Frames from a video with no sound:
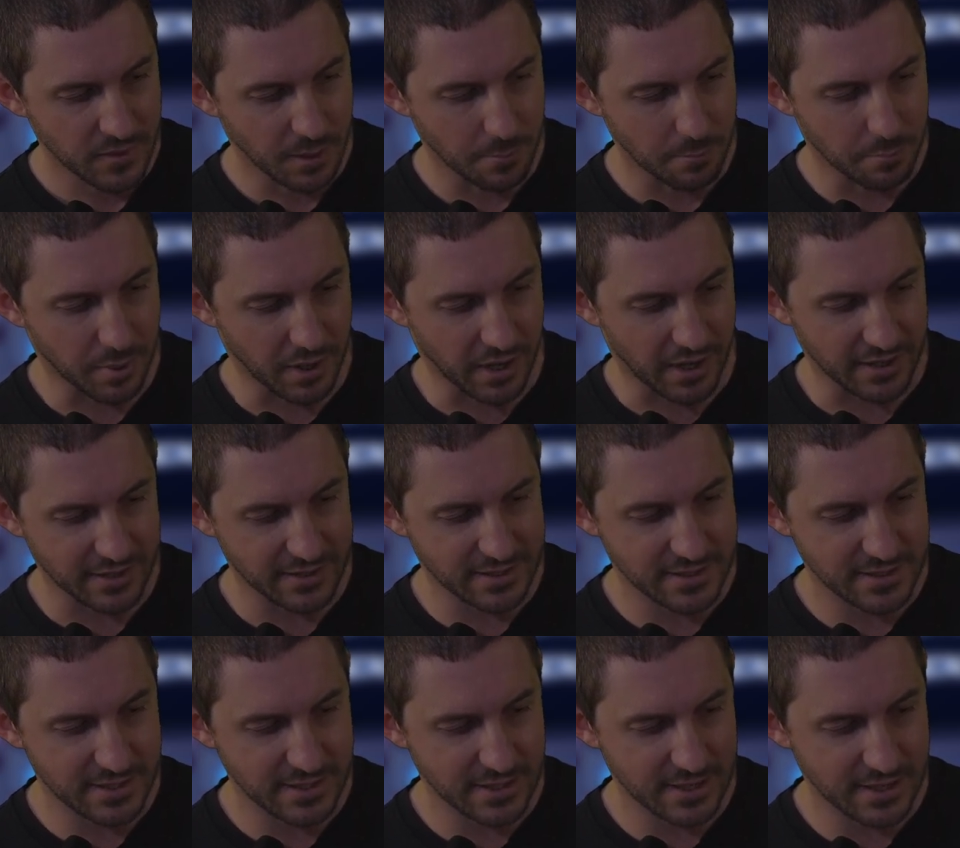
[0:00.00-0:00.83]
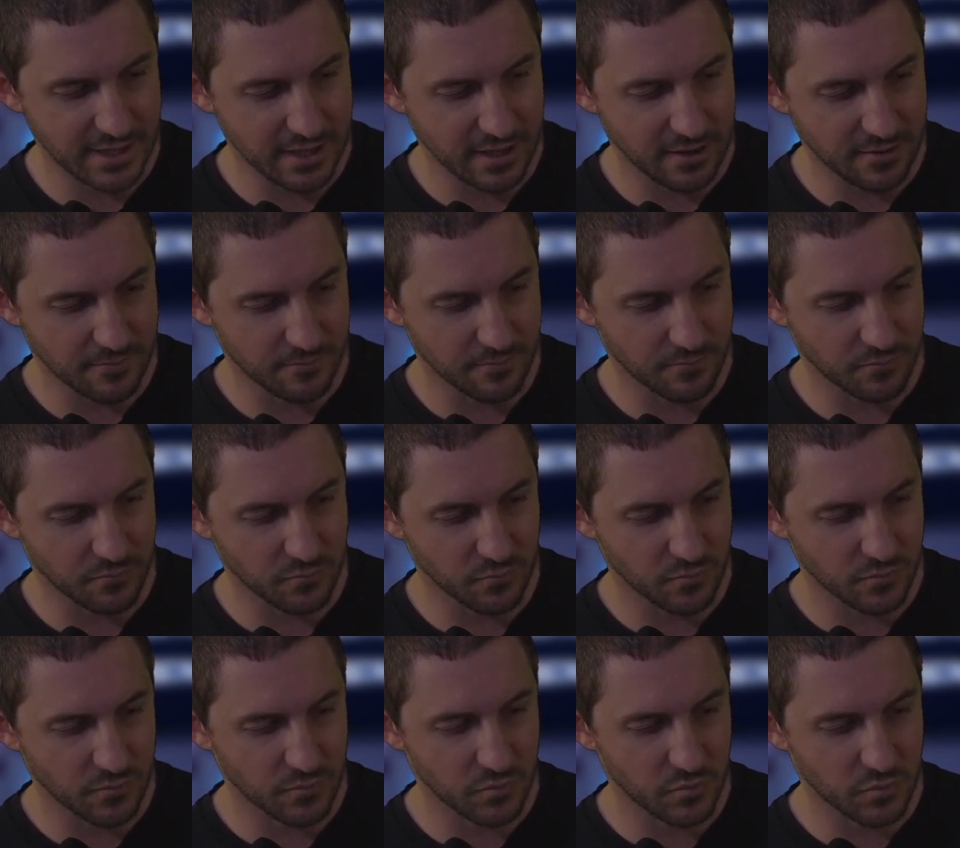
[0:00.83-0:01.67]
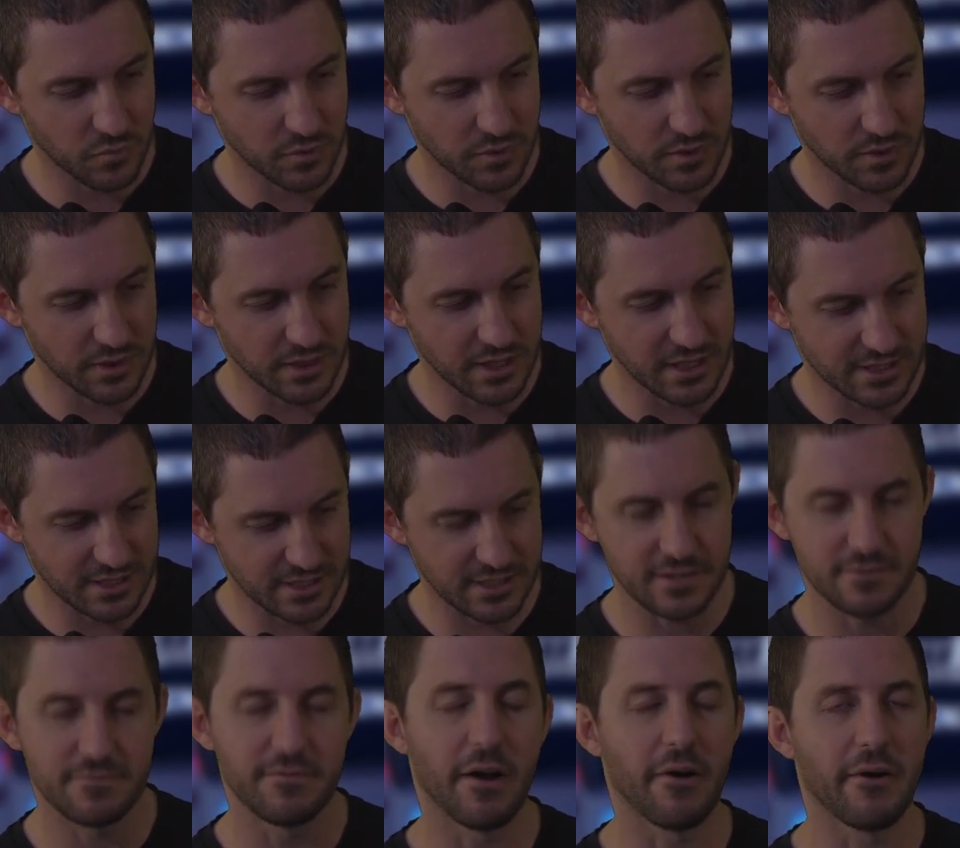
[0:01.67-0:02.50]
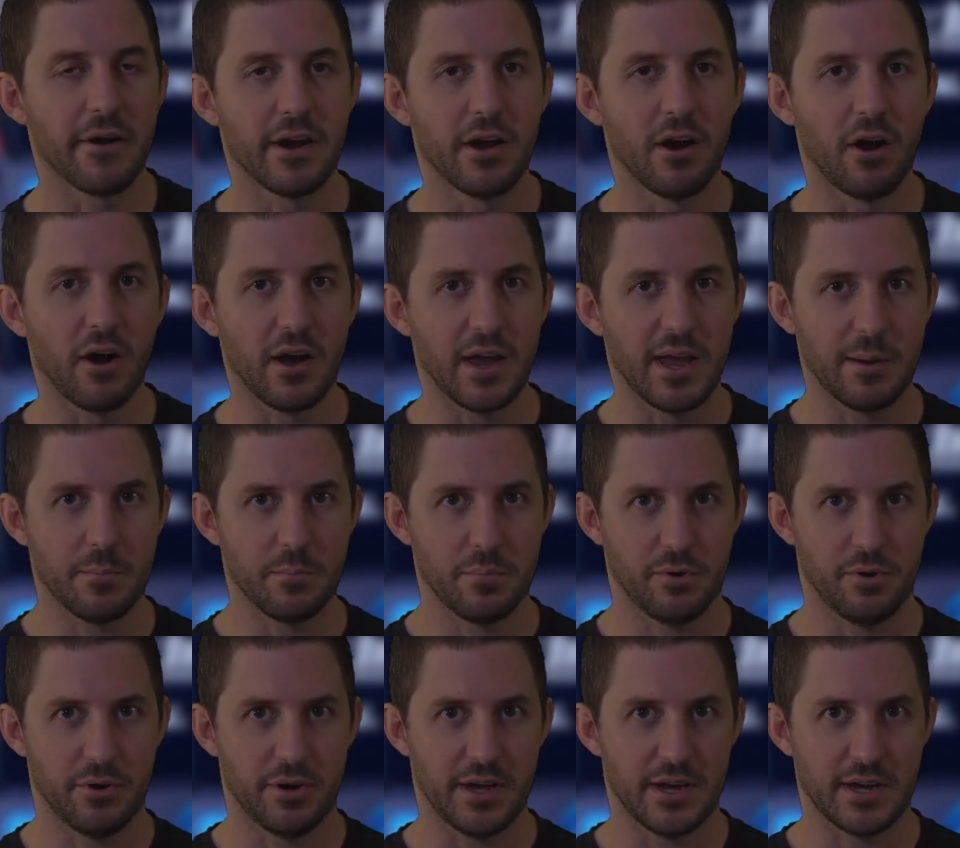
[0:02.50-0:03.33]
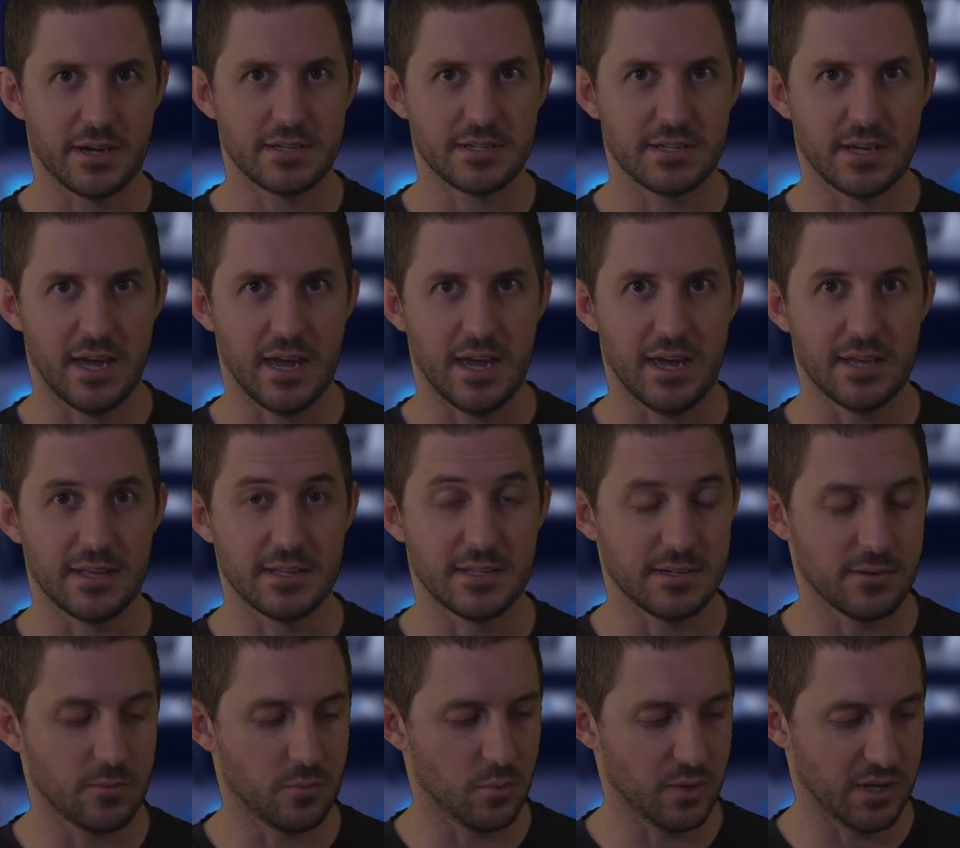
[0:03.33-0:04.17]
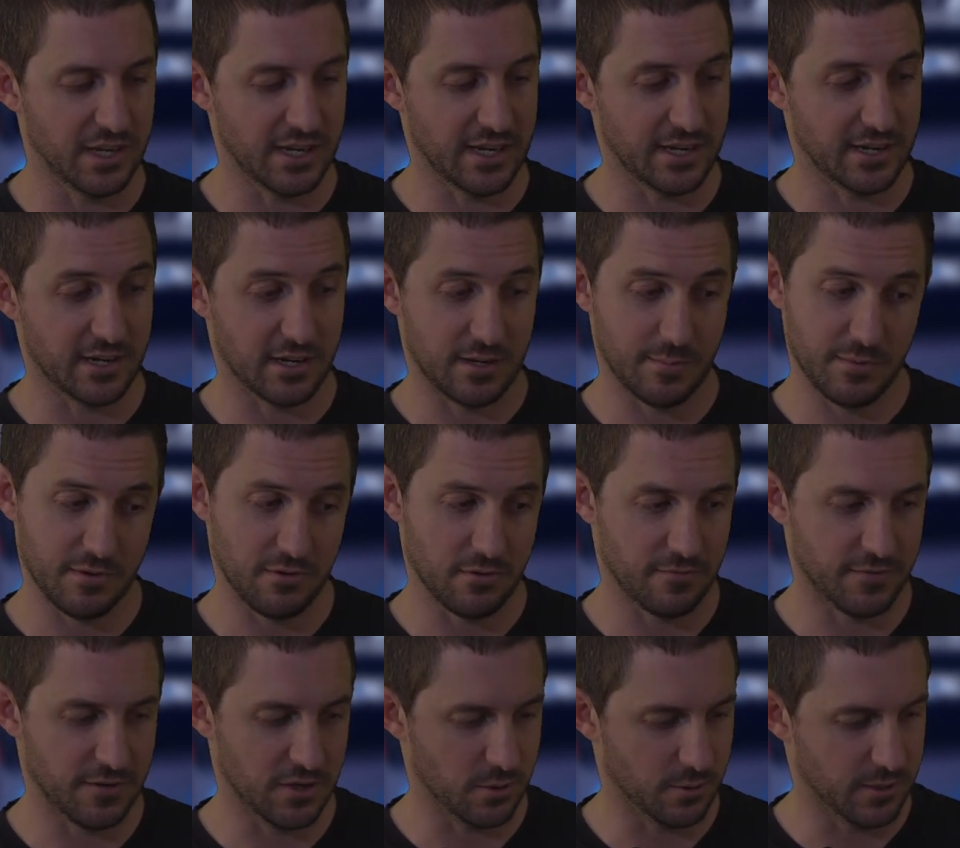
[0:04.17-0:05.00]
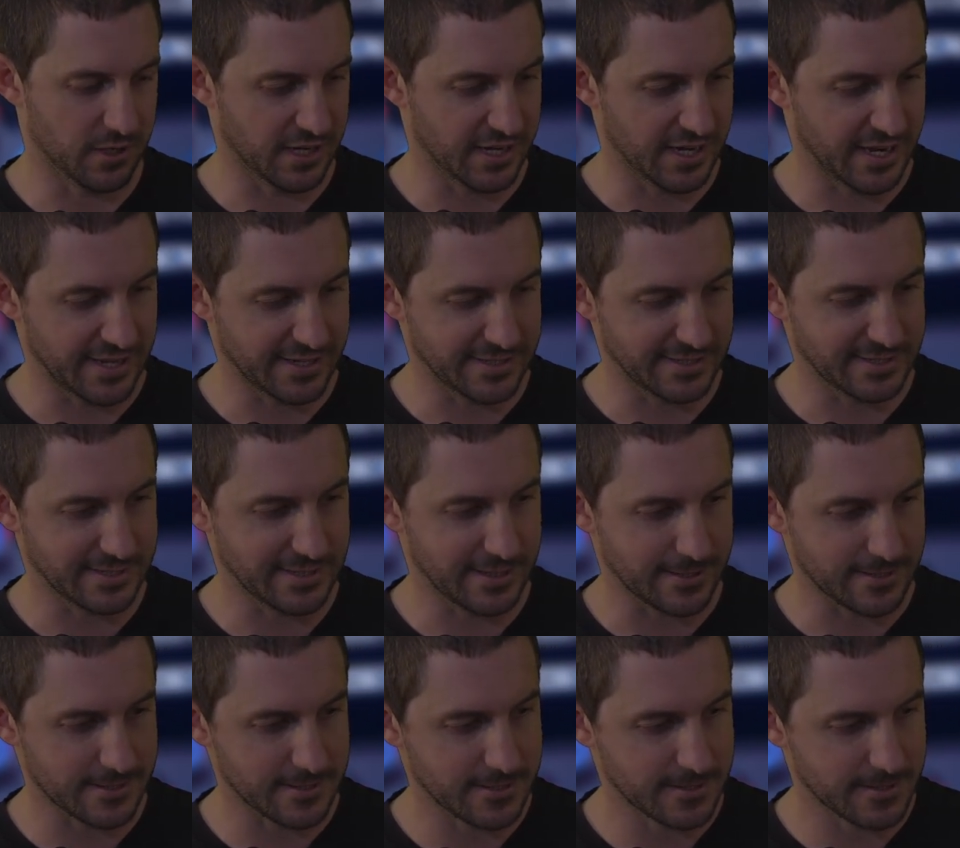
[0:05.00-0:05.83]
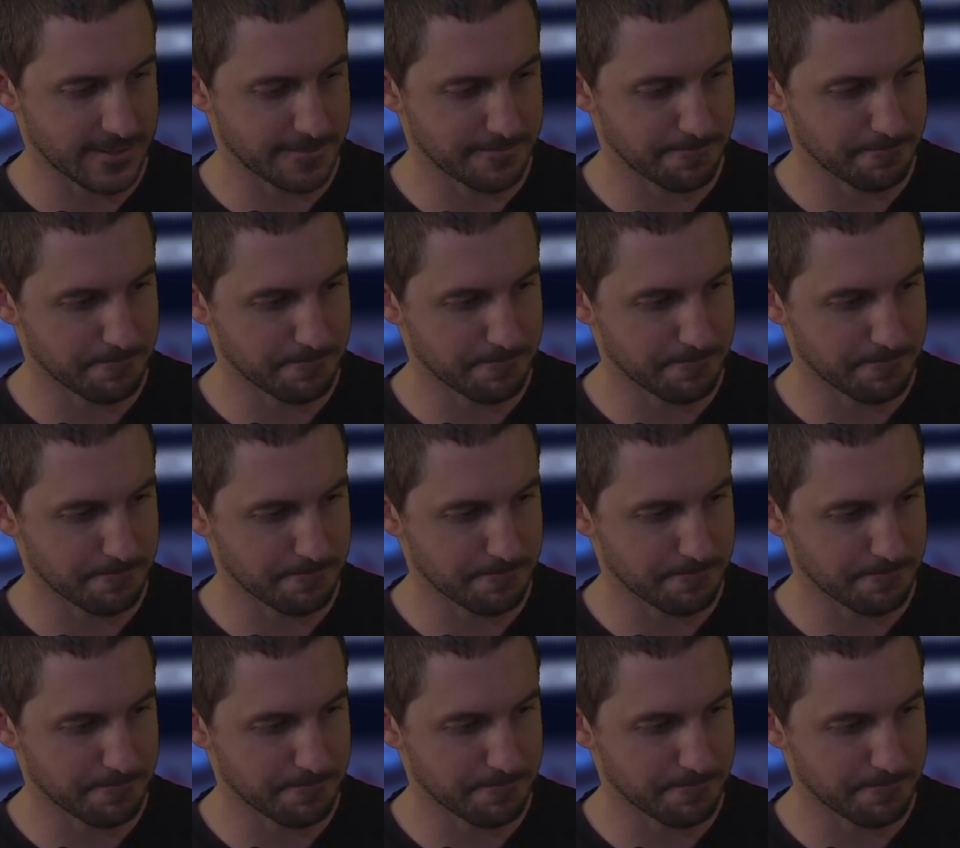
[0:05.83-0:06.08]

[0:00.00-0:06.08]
But this is a very high-end product, and we are going to be reviewing as such.